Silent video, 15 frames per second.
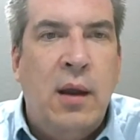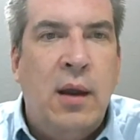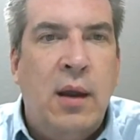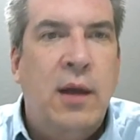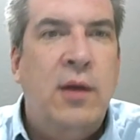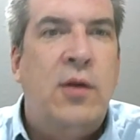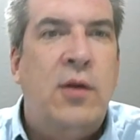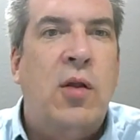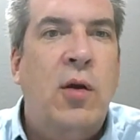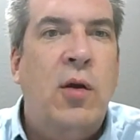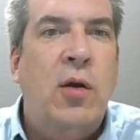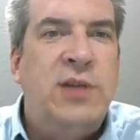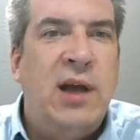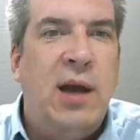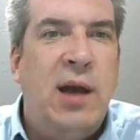In
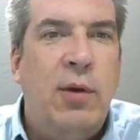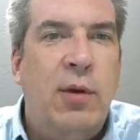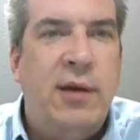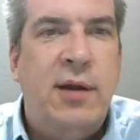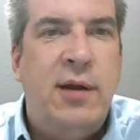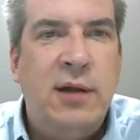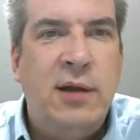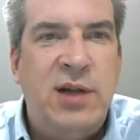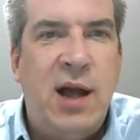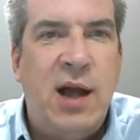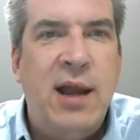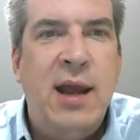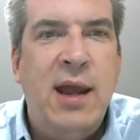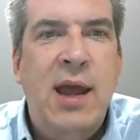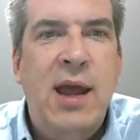closing, I want to touch
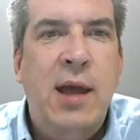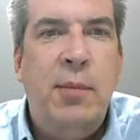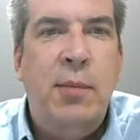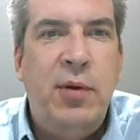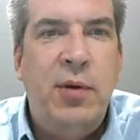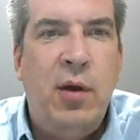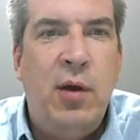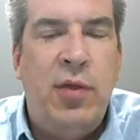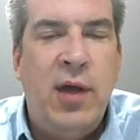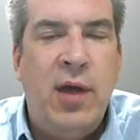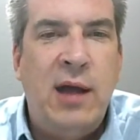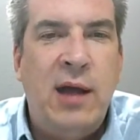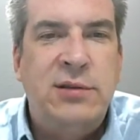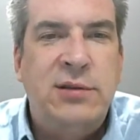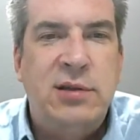on hypno
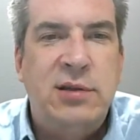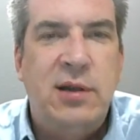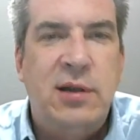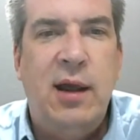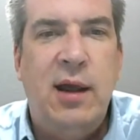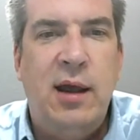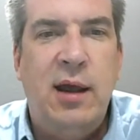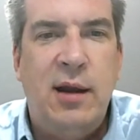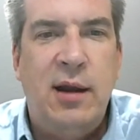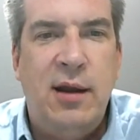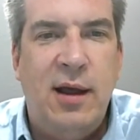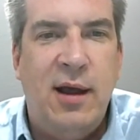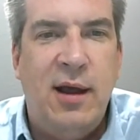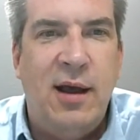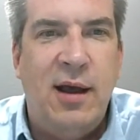thoughts and
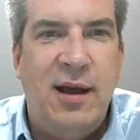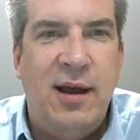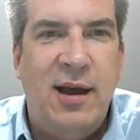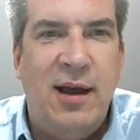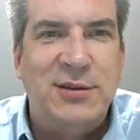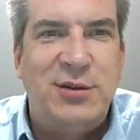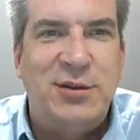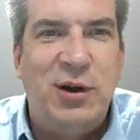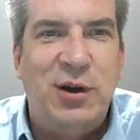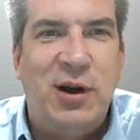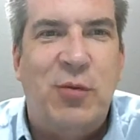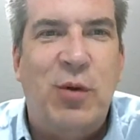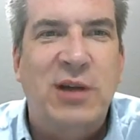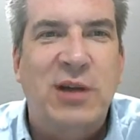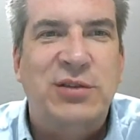answer a
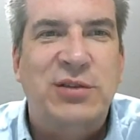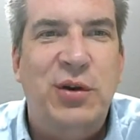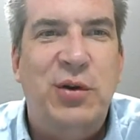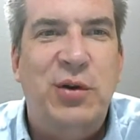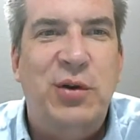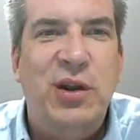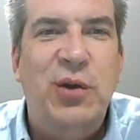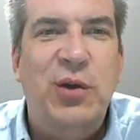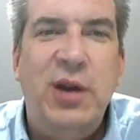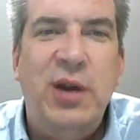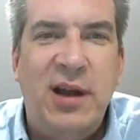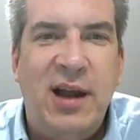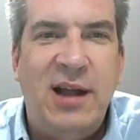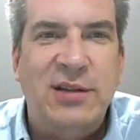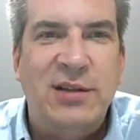question or two that you
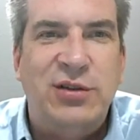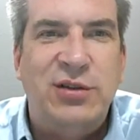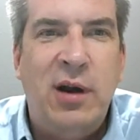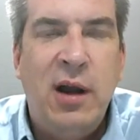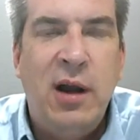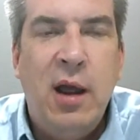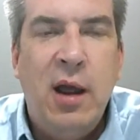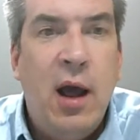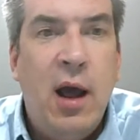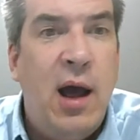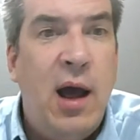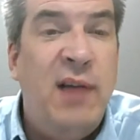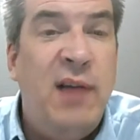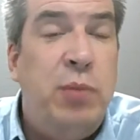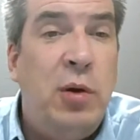didn't answer.
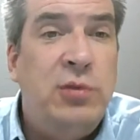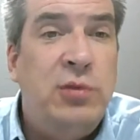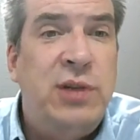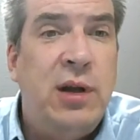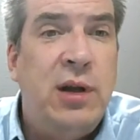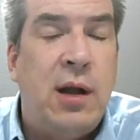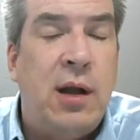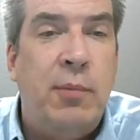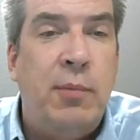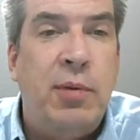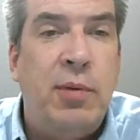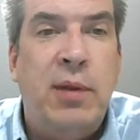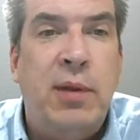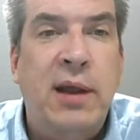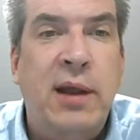I've posted a
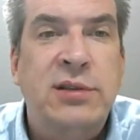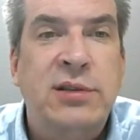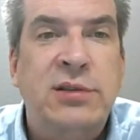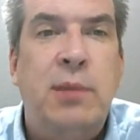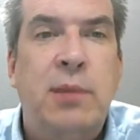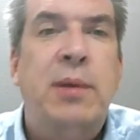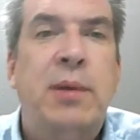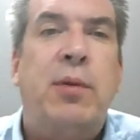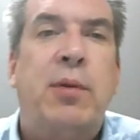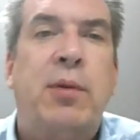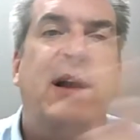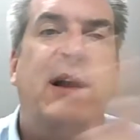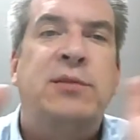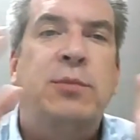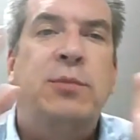couple of places. Some people
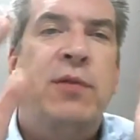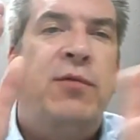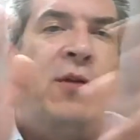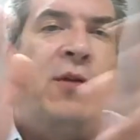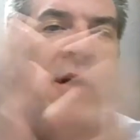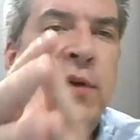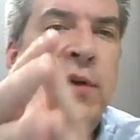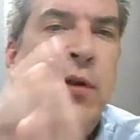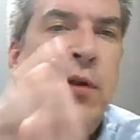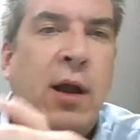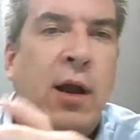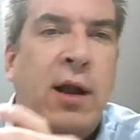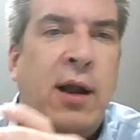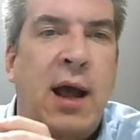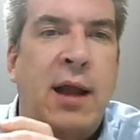have had some difficulty
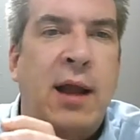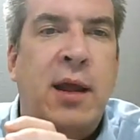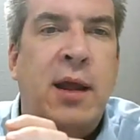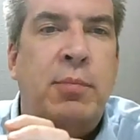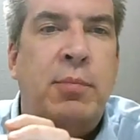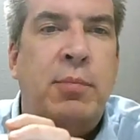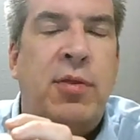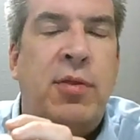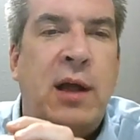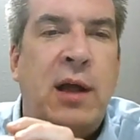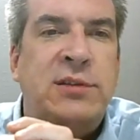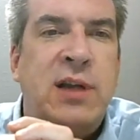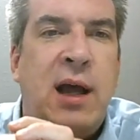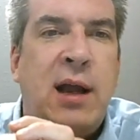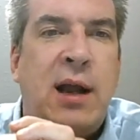logging on to
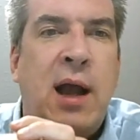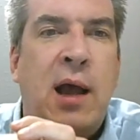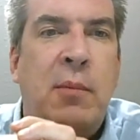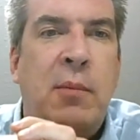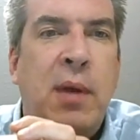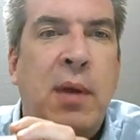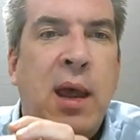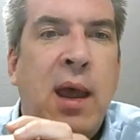hypnothoughts.com.